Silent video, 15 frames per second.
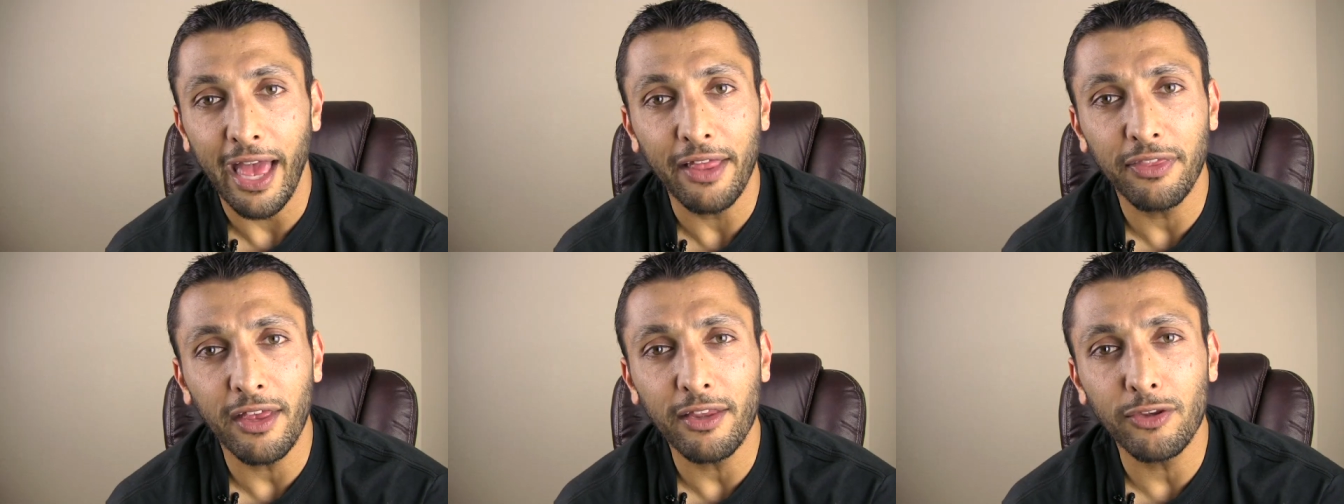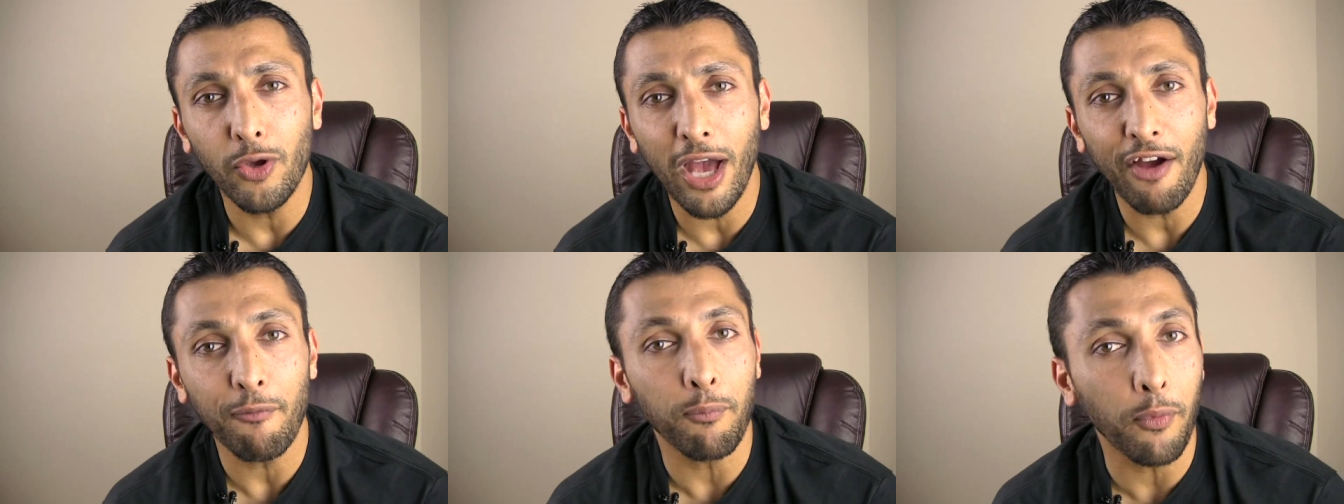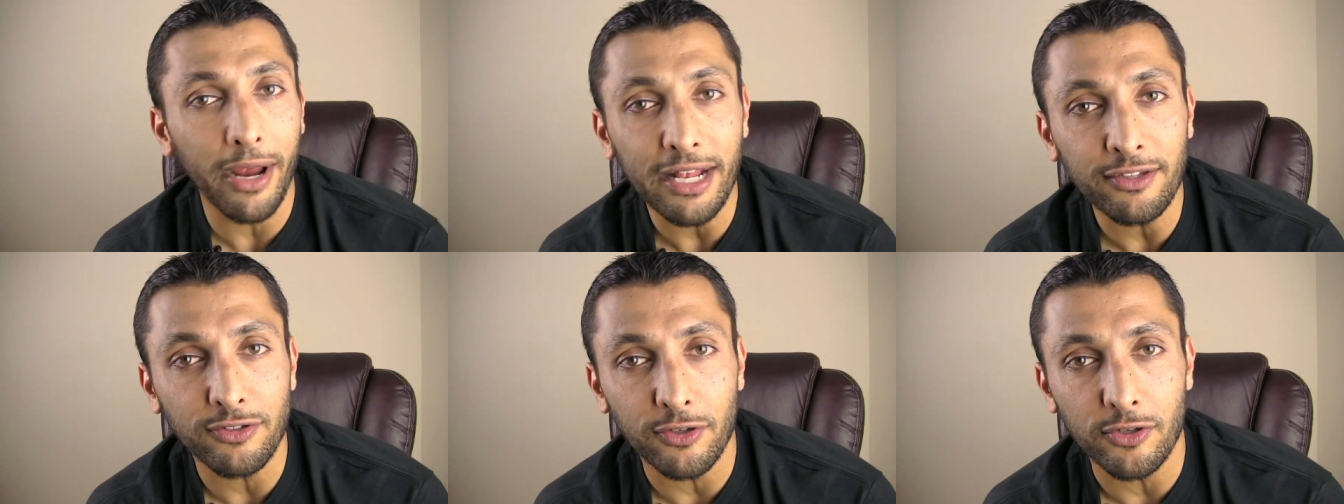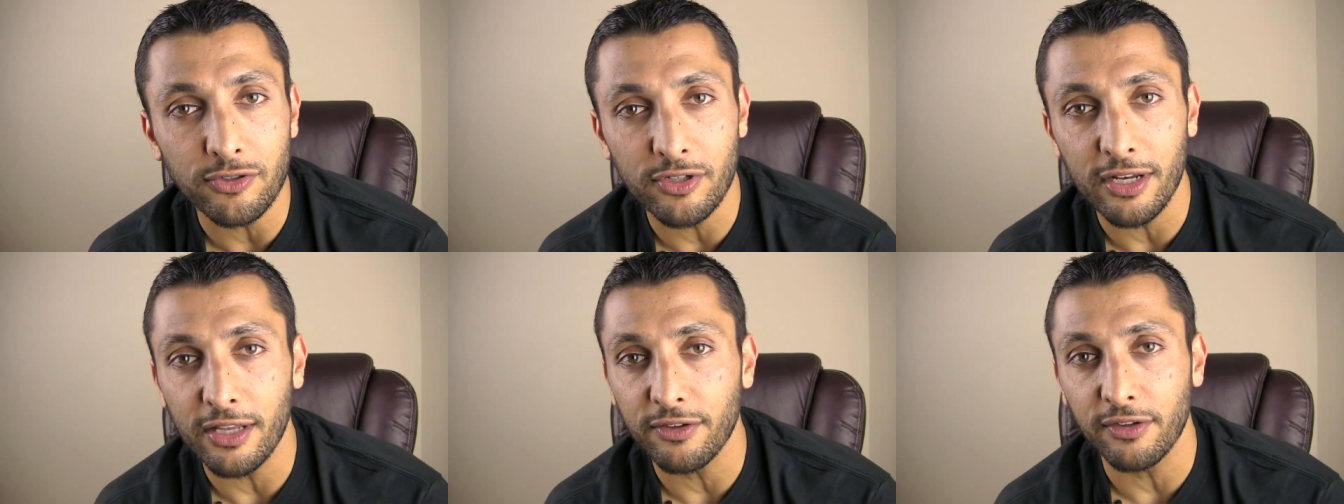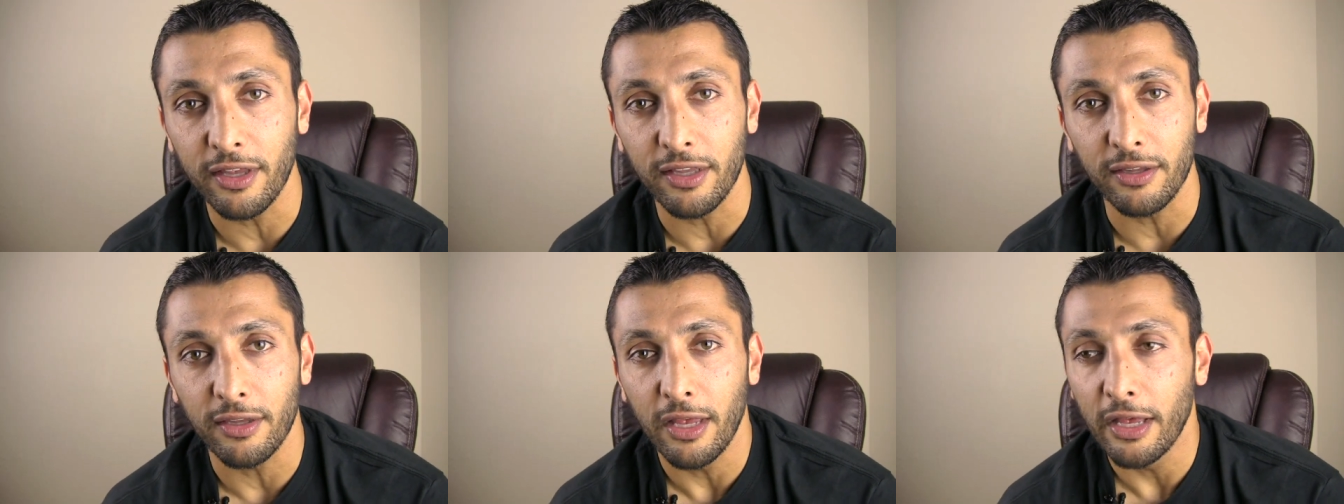And then you have brain surgeons
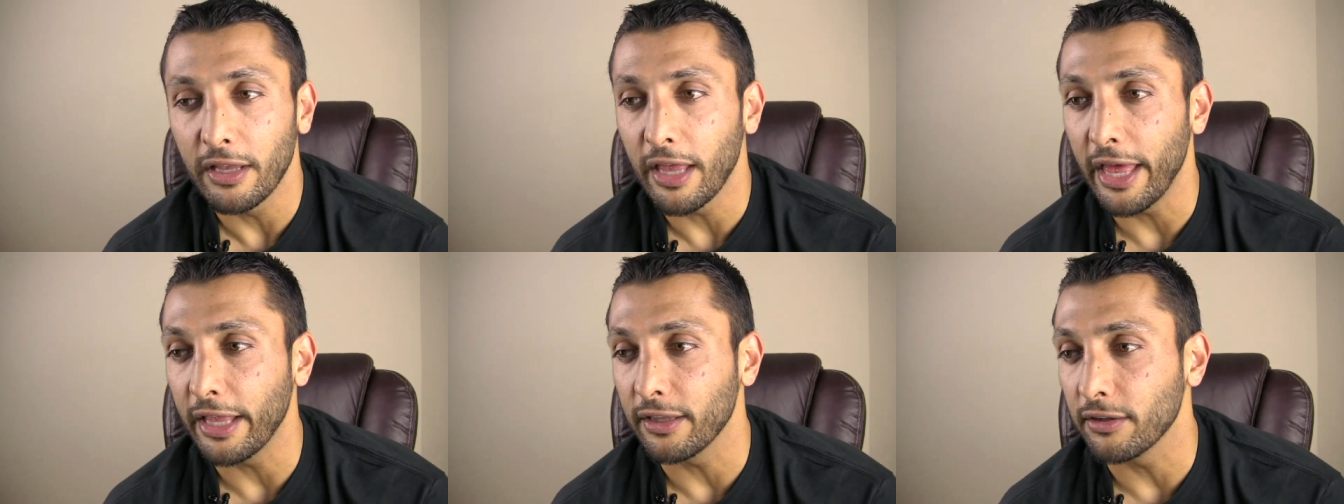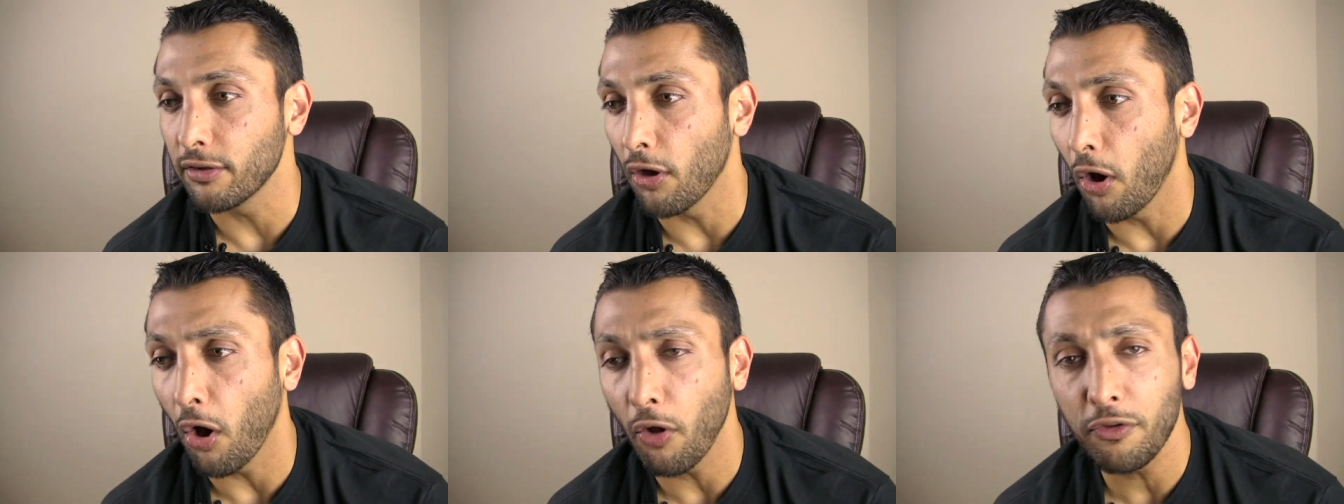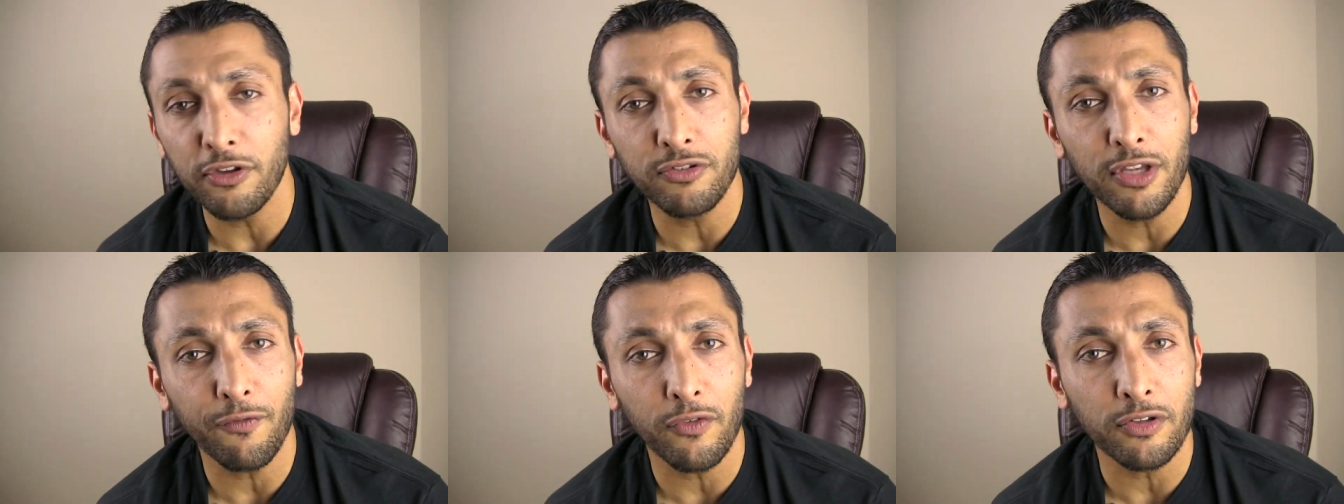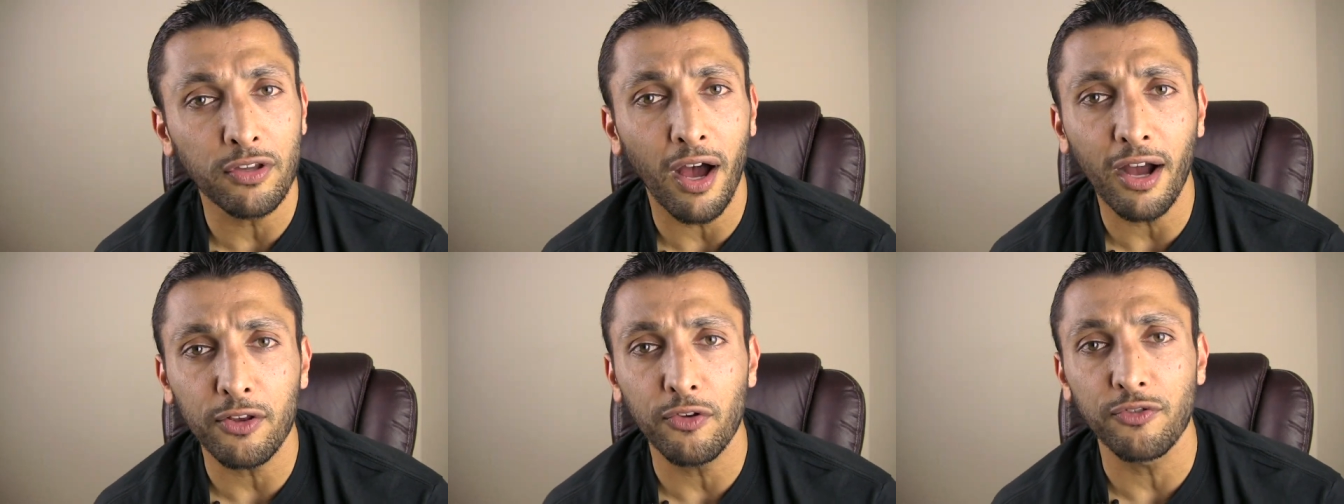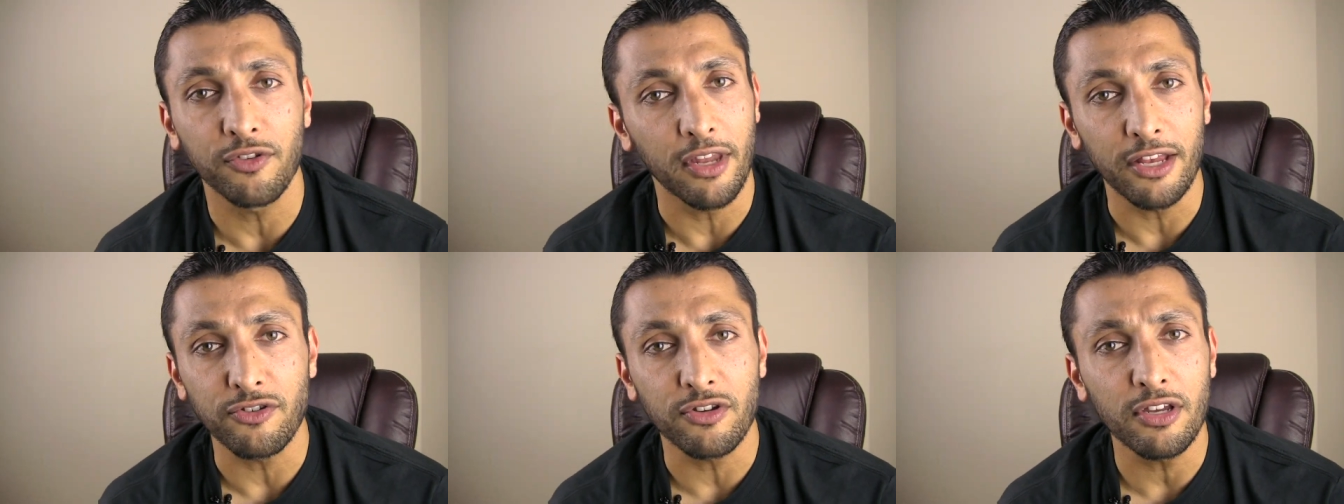and, and all these different doctors
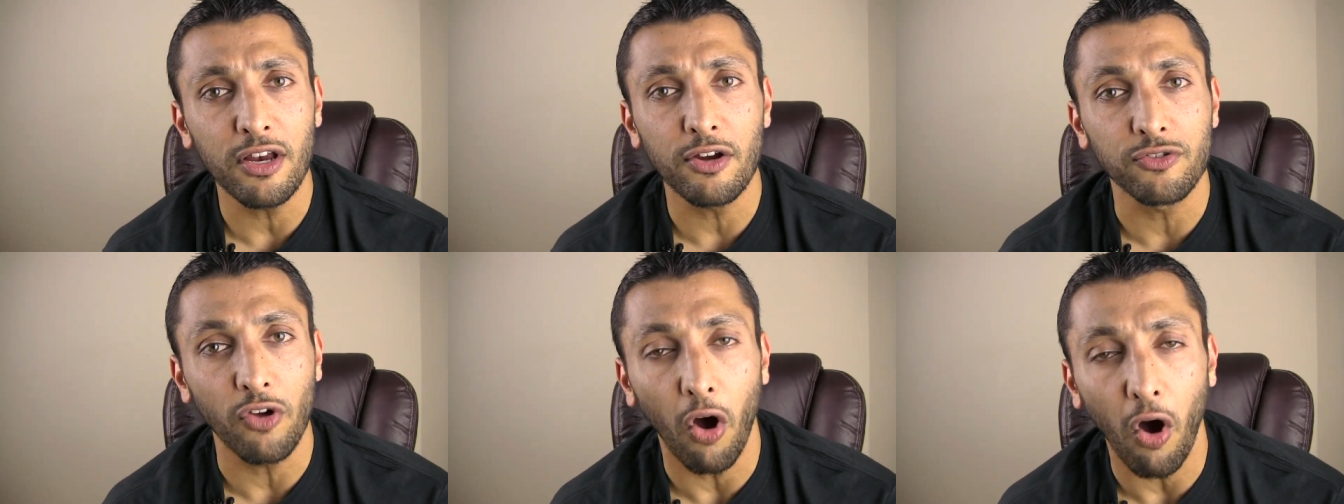and engineers,